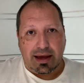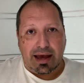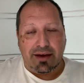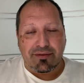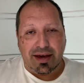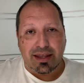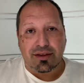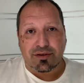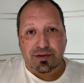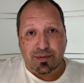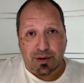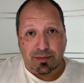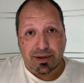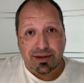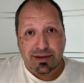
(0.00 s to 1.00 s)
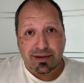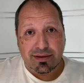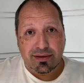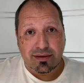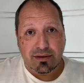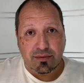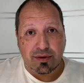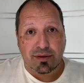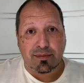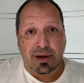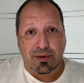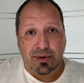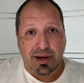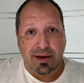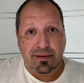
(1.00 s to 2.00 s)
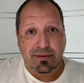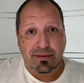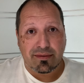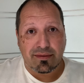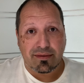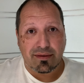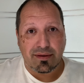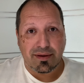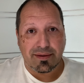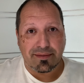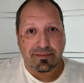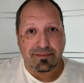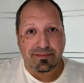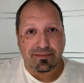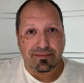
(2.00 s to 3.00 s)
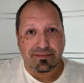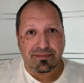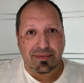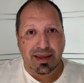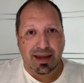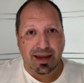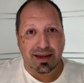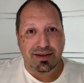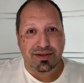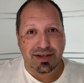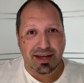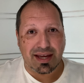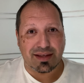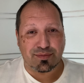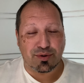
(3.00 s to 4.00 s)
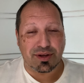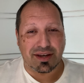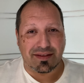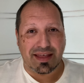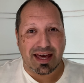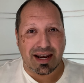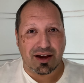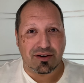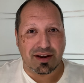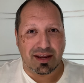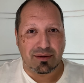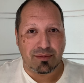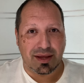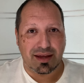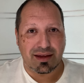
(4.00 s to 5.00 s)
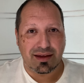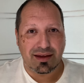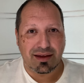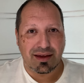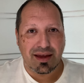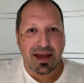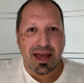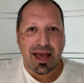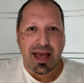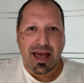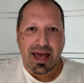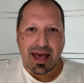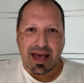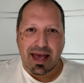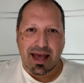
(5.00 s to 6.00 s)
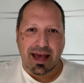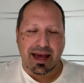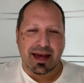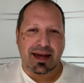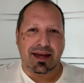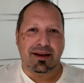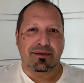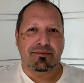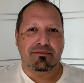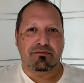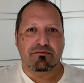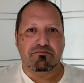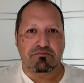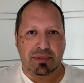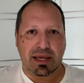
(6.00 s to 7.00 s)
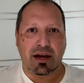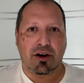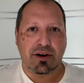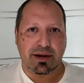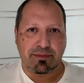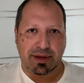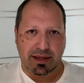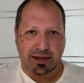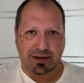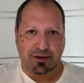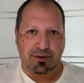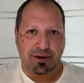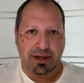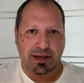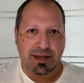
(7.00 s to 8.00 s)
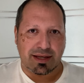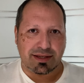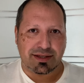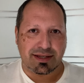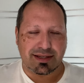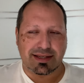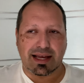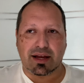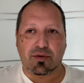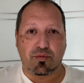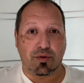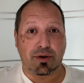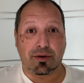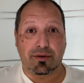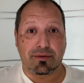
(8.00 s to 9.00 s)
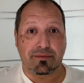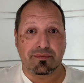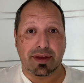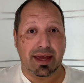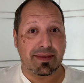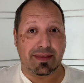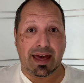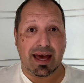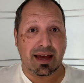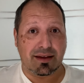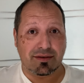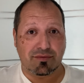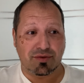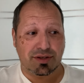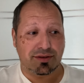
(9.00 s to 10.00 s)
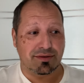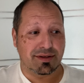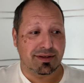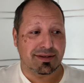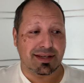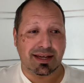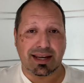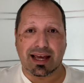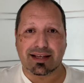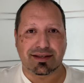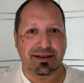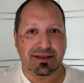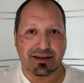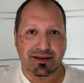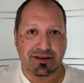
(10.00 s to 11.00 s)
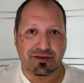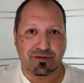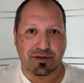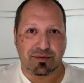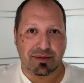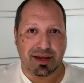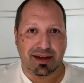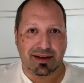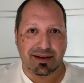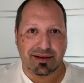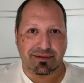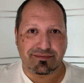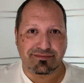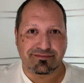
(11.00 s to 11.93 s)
I've had those moments with my wife, and she has pointed that out in me, and me already being annoyed. And she's like, Well, that which you just said has nothing to do with me,